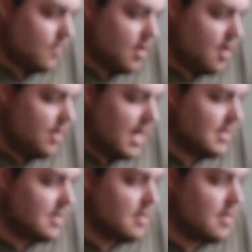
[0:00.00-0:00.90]
and
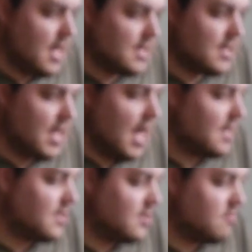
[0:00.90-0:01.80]
that's the
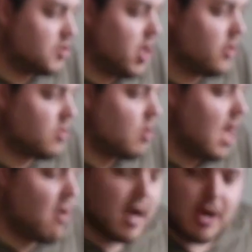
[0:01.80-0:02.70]
essence of shelter and
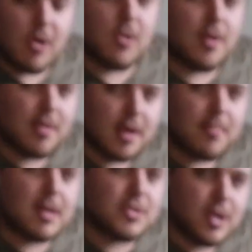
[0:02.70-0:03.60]
how I currently think
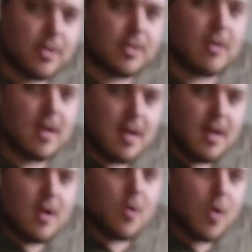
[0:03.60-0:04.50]
about shelter
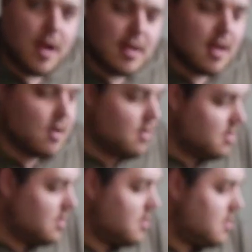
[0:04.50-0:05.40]
right now.
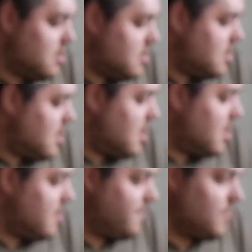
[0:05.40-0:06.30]

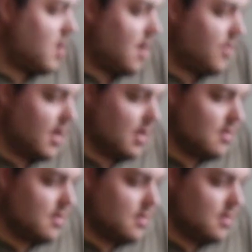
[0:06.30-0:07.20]
I think
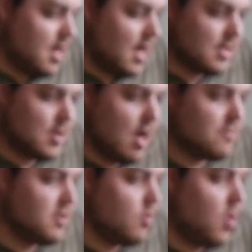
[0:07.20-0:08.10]
next
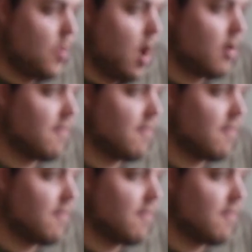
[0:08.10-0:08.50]
I'll do a water